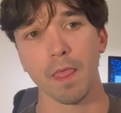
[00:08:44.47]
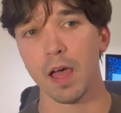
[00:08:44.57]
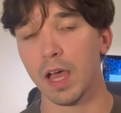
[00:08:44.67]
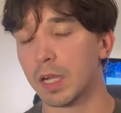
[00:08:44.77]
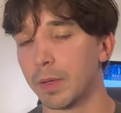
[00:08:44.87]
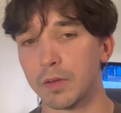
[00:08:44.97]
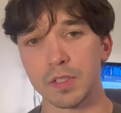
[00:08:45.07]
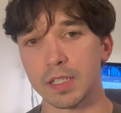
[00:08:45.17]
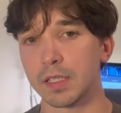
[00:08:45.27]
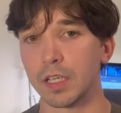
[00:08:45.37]
I had about
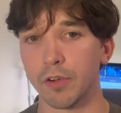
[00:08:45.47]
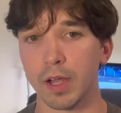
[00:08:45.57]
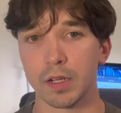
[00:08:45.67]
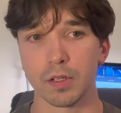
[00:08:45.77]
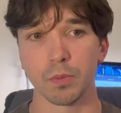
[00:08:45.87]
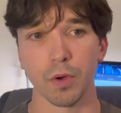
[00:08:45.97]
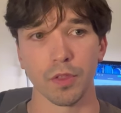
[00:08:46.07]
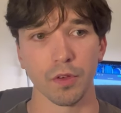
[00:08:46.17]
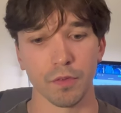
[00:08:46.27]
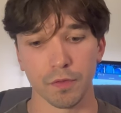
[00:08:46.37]
60 grand
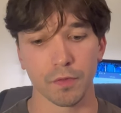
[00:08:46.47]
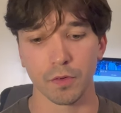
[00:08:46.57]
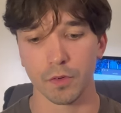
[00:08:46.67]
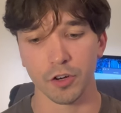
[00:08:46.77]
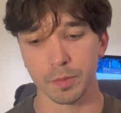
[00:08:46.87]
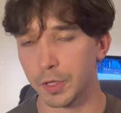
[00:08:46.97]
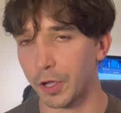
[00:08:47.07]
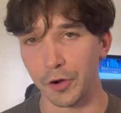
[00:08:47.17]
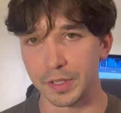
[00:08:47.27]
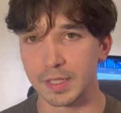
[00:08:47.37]
worth of
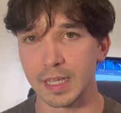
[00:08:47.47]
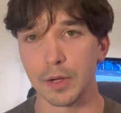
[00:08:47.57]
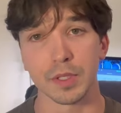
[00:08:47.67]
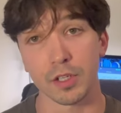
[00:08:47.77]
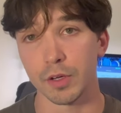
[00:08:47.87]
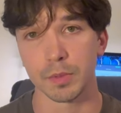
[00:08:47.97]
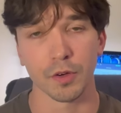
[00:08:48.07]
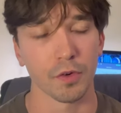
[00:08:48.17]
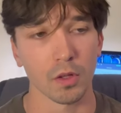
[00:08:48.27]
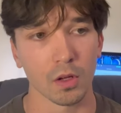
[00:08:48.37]
cryptocurrency. I was in crypto
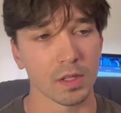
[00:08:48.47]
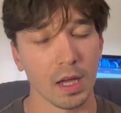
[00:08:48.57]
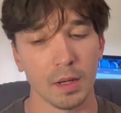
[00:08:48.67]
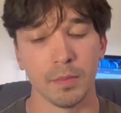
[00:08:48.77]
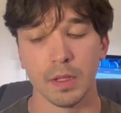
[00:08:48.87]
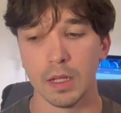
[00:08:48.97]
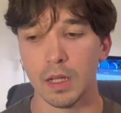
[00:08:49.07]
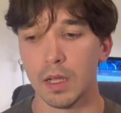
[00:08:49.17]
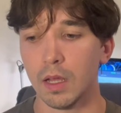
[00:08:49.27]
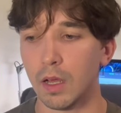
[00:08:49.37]
for a long time.
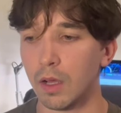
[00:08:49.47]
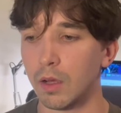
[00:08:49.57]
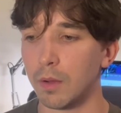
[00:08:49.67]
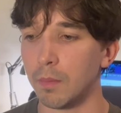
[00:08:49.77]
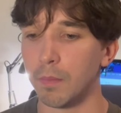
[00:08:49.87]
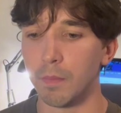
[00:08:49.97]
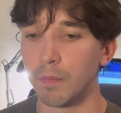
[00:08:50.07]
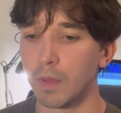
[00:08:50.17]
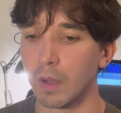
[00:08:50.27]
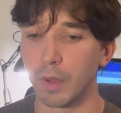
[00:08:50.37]
I
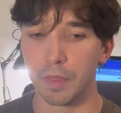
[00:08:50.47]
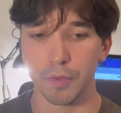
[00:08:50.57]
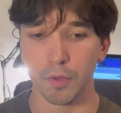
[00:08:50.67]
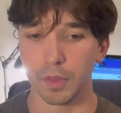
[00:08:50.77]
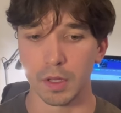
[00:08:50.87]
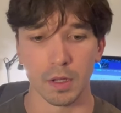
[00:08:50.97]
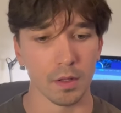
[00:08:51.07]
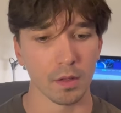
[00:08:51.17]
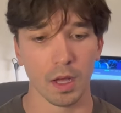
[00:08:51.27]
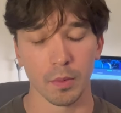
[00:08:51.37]
went through
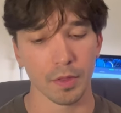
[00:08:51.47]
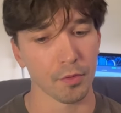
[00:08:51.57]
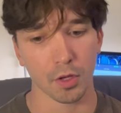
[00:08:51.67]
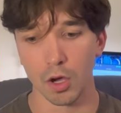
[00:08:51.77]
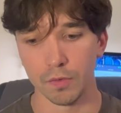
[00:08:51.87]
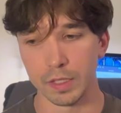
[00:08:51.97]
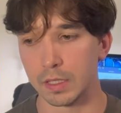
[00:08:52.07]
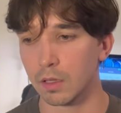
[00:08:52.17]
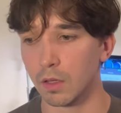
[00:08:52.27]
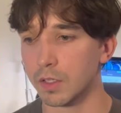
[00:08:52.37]

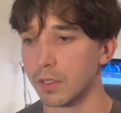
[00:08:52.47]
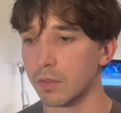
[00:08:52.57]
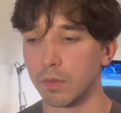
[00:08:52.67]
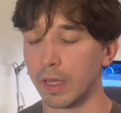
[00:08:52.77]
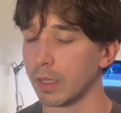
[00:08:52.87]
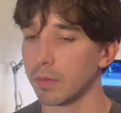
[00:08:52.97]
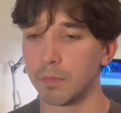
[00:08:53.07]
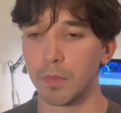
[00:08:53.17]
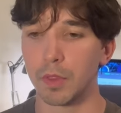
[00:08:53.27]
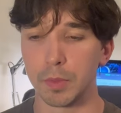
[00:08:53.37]
COVID, lost like
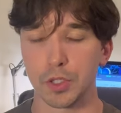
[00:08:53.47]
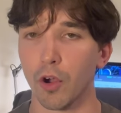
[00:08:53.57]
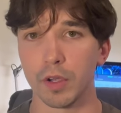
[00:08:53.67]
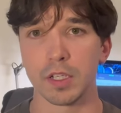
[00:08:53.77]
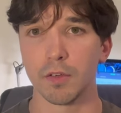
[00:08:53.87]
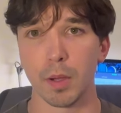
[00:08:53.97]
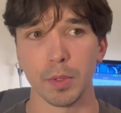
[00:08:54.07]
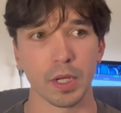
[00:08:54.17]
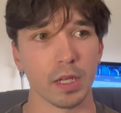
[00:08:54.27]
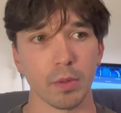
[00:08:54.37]
the majority of my
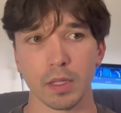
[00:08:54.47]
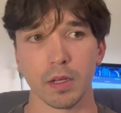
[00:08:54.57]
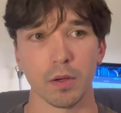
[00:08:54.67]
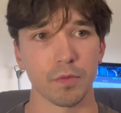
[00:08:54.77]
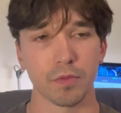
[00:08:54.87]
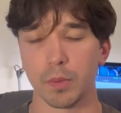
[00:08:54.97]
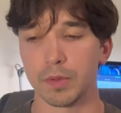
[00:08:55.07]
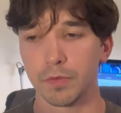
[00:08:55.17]
money, went from